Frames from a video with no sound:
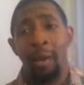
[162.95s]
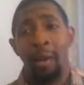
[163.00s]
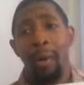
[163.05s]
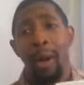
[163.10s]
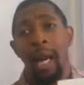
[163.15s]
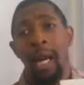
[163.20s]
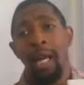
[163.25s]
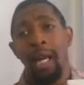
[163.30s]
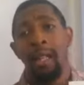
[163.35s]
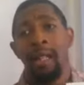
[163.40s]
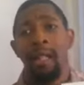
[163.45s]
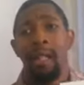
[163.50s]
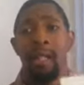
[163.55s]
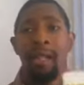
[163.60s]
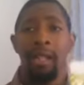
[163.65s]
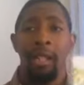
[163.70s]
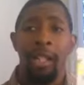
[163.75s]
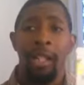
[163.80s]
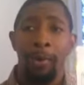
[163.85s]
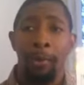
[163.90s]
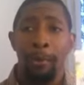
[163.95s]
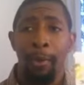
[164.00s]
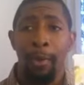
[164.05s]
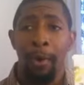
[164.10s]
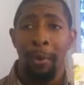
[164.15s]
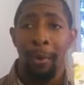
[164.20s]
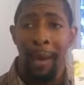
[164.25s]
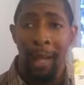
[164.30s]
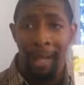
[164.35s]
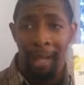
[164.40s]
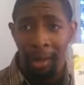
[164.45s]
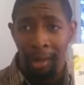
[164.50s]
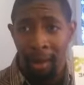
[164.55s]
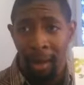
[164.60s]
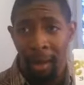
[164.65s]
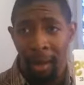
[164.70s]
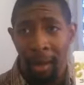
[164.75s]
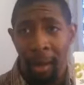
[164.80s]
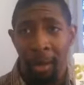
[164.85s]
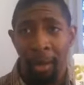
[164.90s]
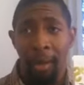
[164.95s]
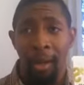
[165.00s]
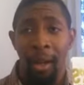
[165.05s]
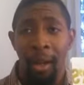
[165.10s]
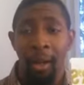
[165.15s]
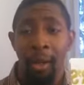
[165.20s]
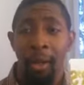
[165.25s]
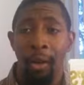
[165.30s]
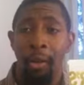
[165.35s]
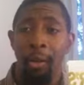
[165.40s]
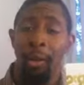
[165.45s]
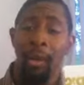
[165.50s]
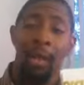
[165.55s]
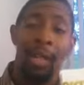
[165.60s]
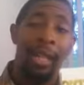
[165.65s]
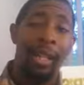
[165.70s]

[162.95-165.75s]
Right? This book by Grant Cardone,